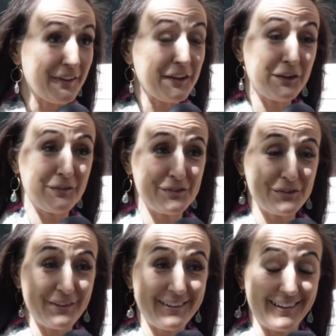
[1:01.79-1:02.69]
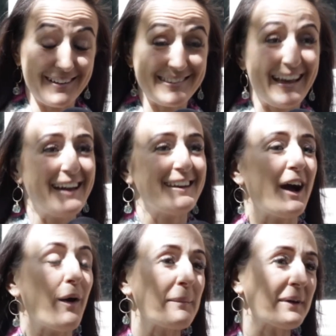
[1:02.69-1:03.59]
Thank you for joining us.
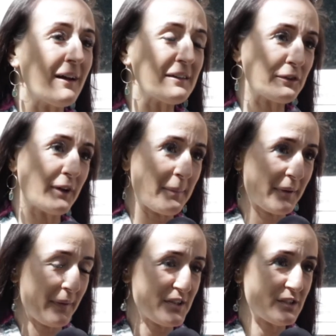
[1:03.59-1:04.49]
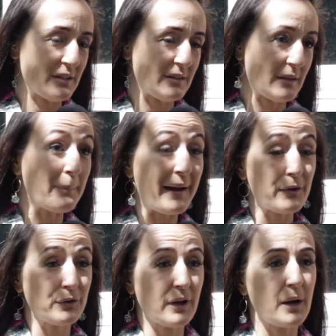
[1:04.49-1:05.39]
Now, I'm going to ask you a couple of questions
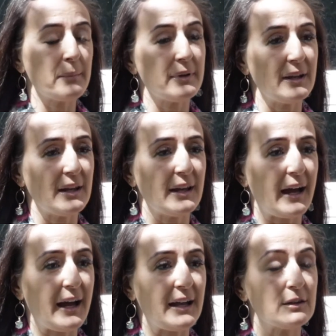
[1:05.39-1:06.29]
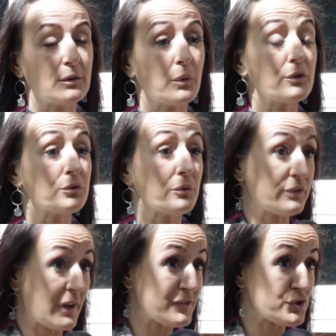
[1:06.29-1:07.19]
about your company and what sort of
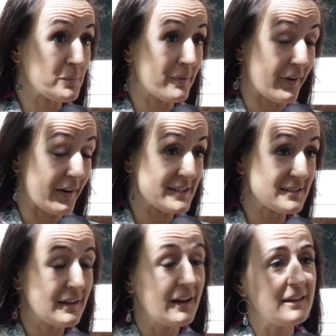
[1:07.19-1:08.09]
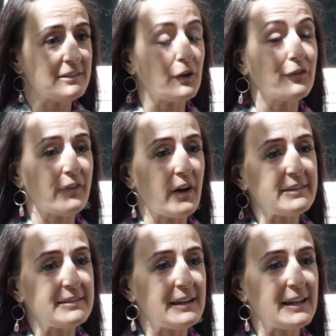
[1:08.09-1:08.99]
service you provide. So
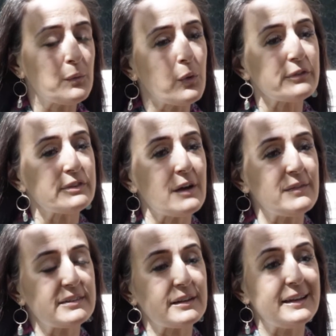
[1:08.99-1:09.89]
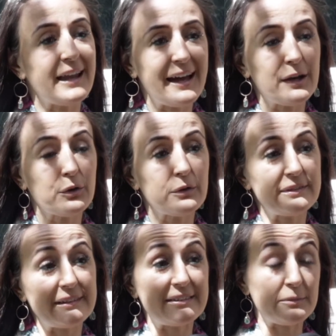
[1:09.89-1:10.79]
firstly, what service can
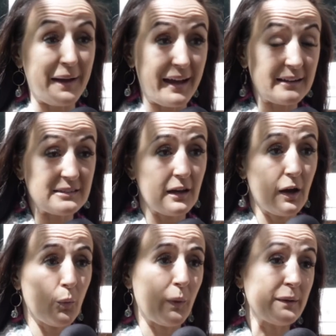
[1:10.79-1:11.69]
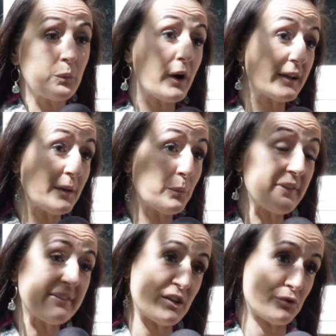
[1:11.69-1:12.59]
landlords expect when working
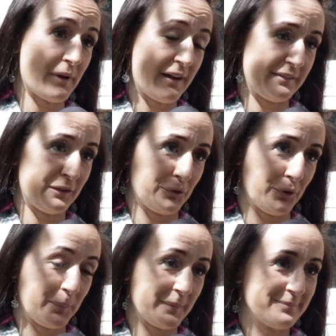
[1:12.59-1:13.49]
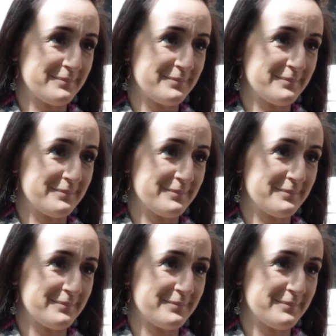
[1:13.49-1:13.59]
with Central Housing Group?